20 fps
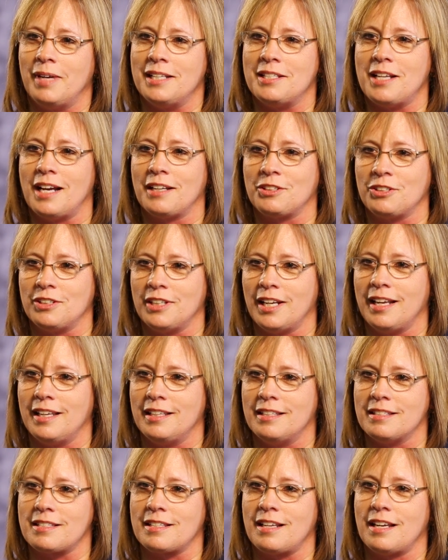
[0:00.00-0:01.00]
My doctor and I
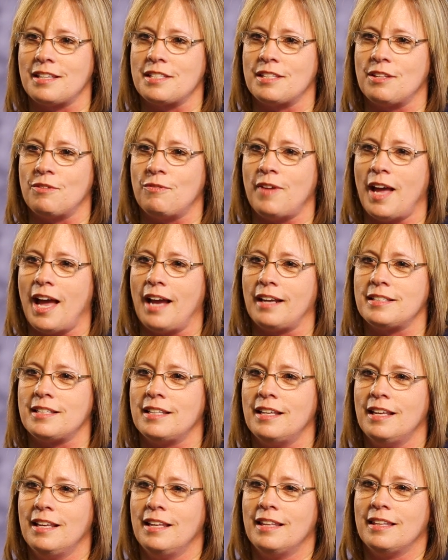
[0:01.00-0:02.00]
had discussed the fact